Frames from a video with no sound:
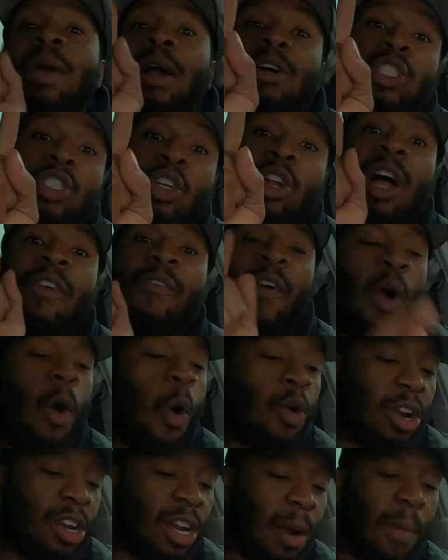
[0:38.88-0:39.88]
and we gonna start off
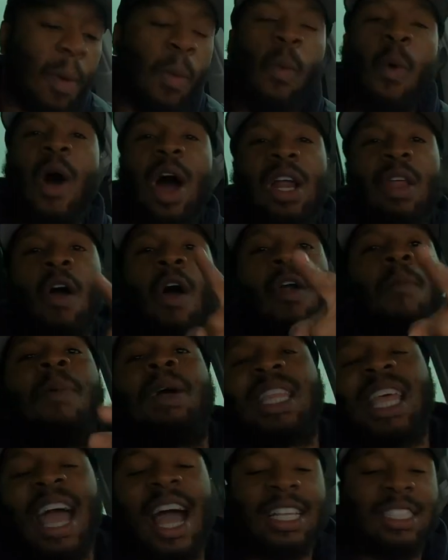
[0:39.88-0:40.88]
with order number one.
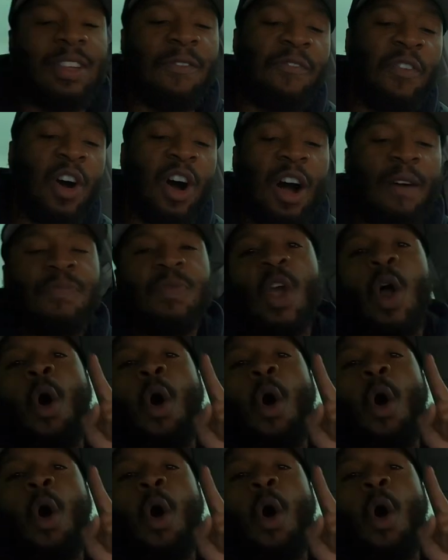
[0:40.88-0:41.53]
About to have some fun.